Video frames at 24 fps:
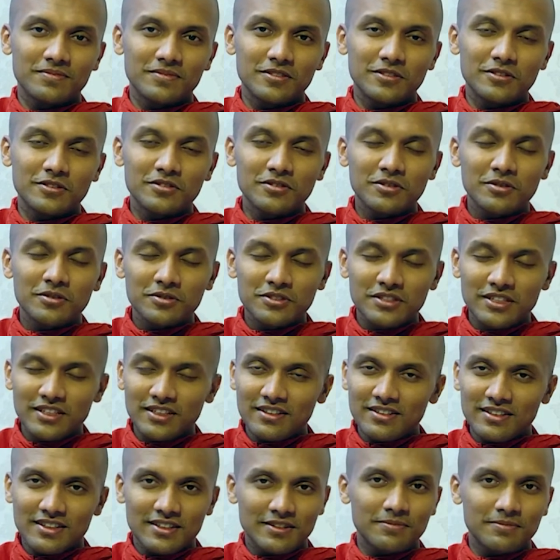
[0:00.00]
So
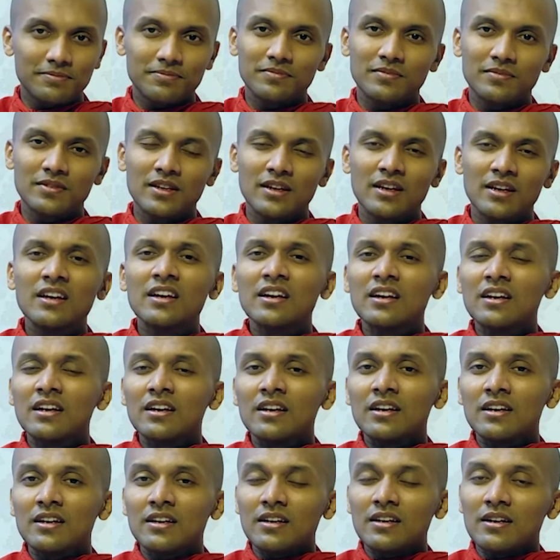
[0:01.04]
children,
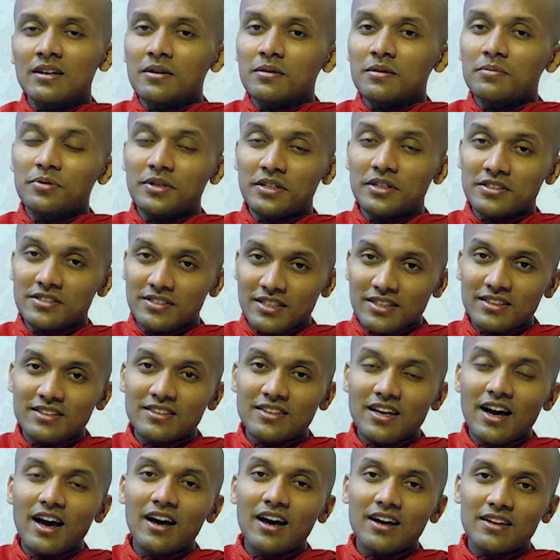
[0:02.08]
Prince
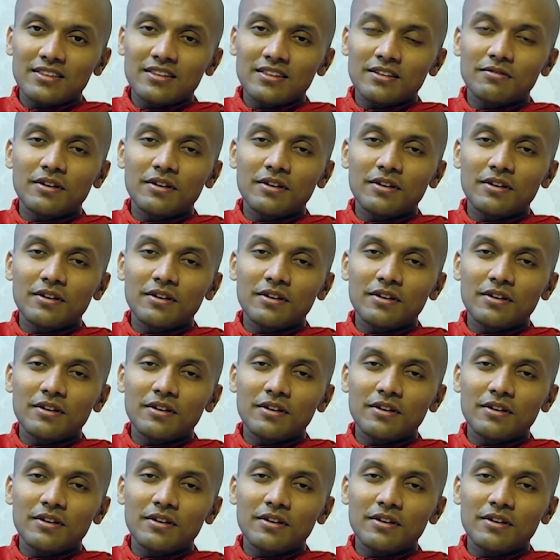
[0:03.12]
Siddhartha,